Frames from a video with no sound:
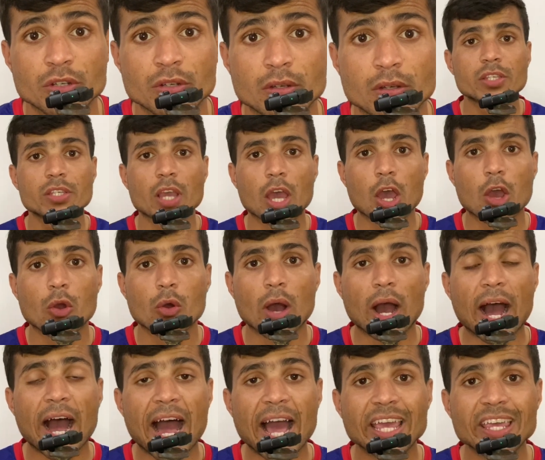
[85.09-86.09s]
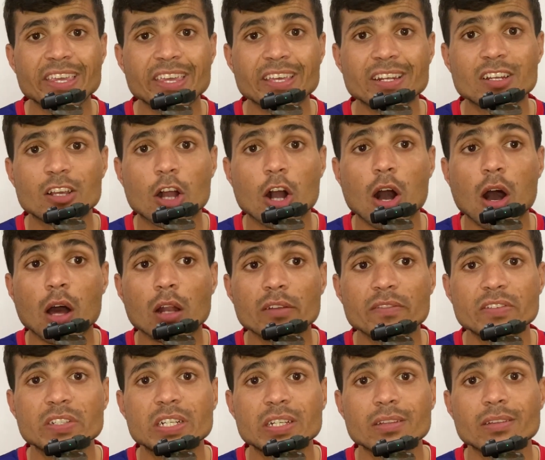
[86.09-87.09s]
So I can
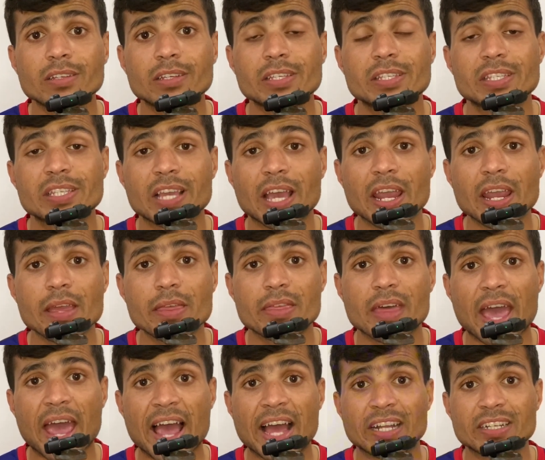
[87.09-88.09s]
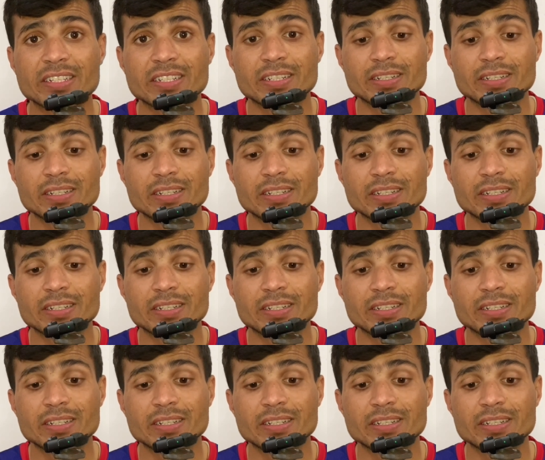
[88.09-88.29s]
confidently say that